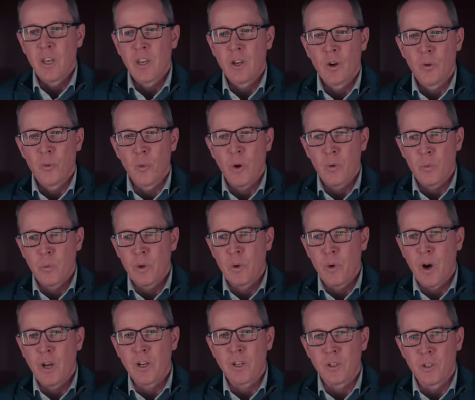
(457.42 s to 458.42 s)
You know, what we
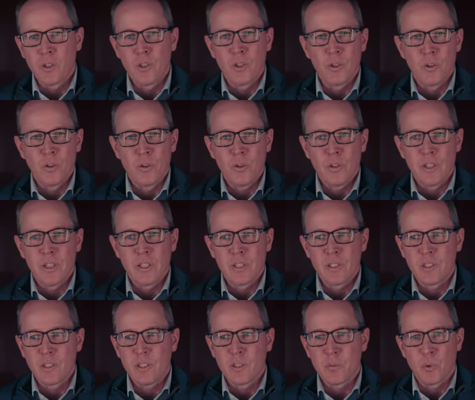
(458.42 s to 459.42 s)
want to do
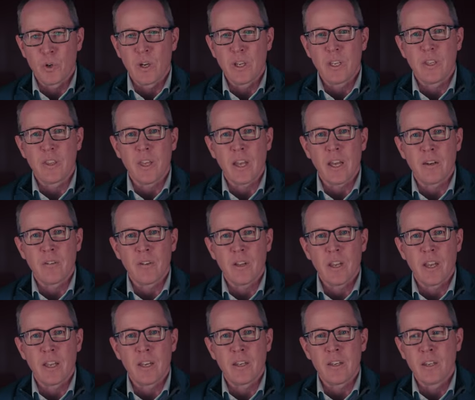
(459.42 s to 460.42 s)
is bring you that
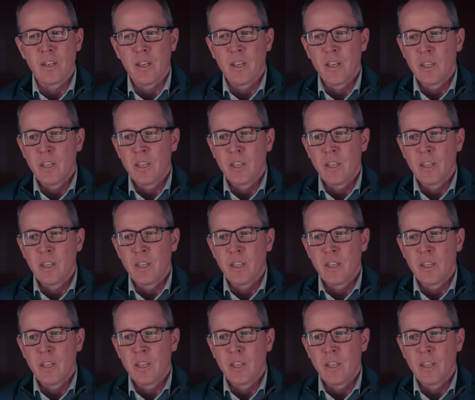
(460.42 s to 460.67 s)
and